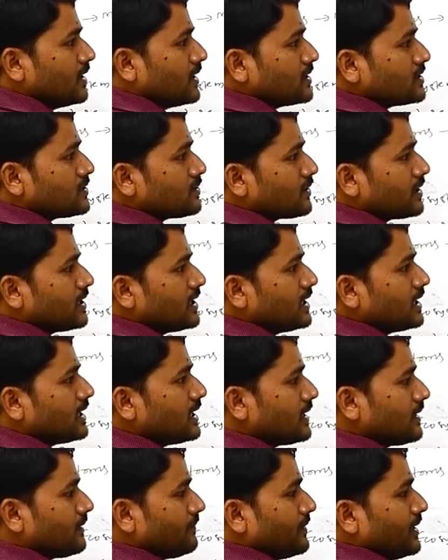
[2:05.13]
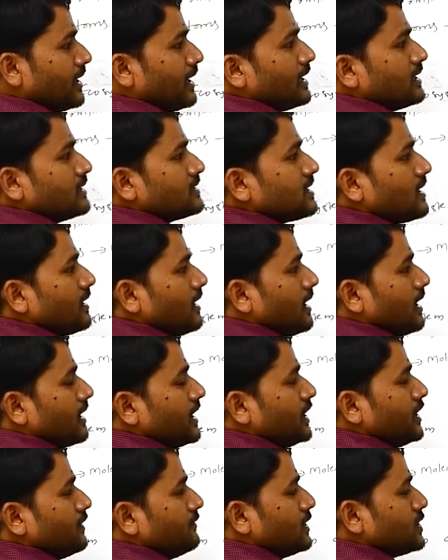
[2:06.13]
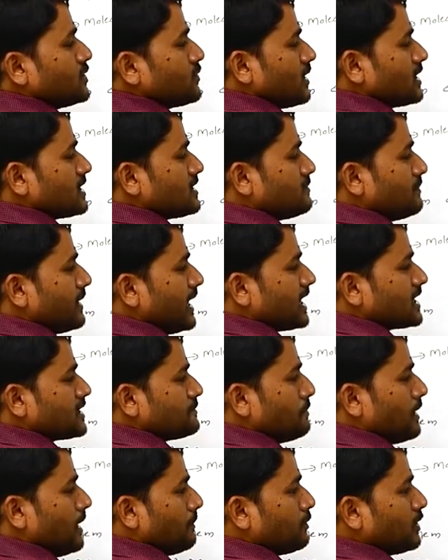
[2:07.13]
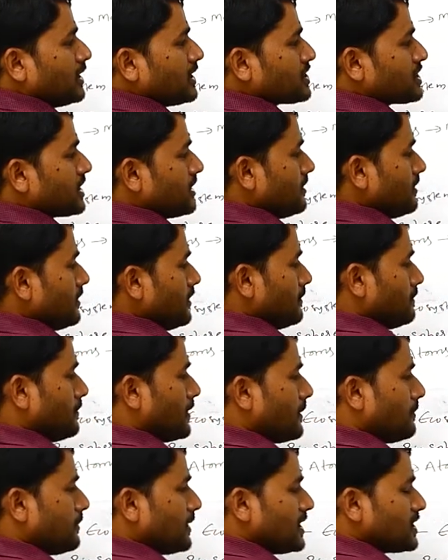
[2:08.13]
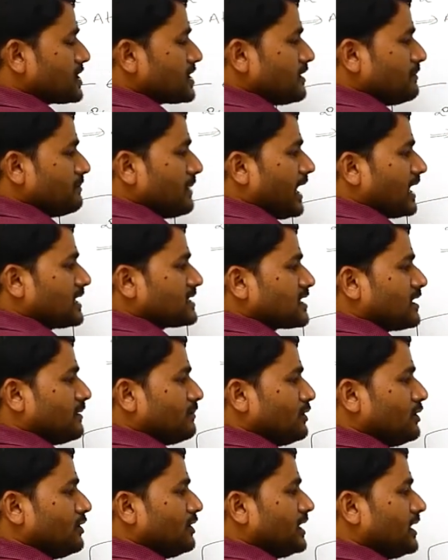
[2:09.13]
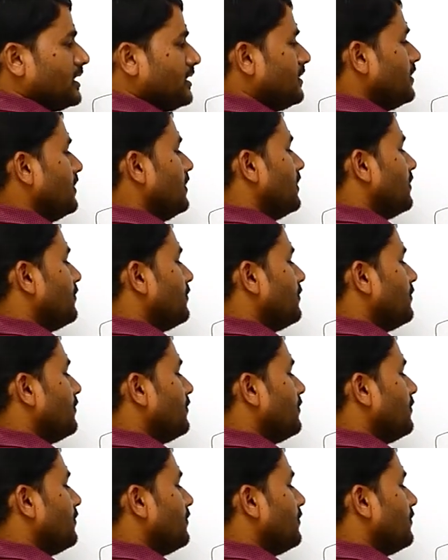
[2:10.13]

So here, individuals makes population. Population makes community.